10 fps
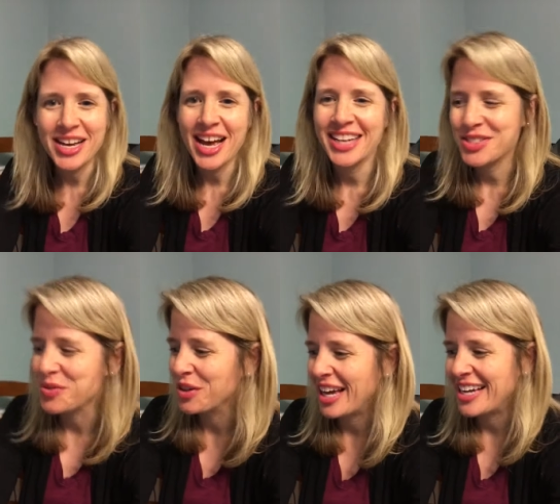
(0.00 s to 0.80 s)
High
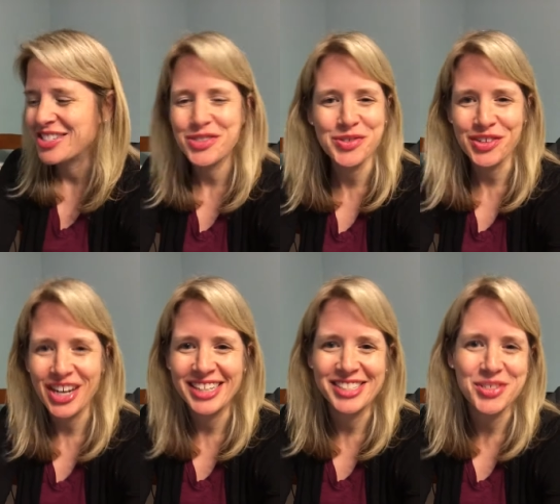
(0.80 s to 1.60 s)
School and Junior
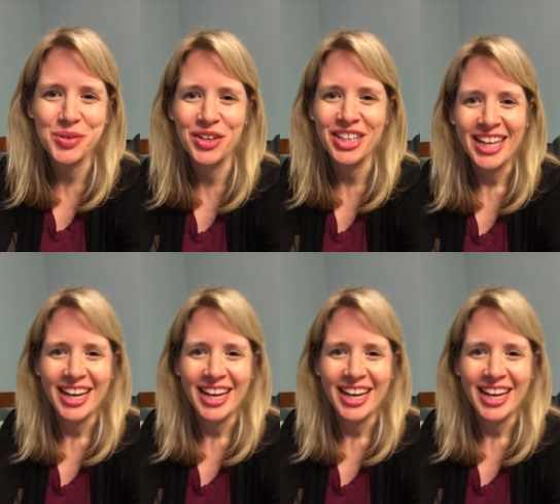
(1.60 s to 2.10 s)
High School,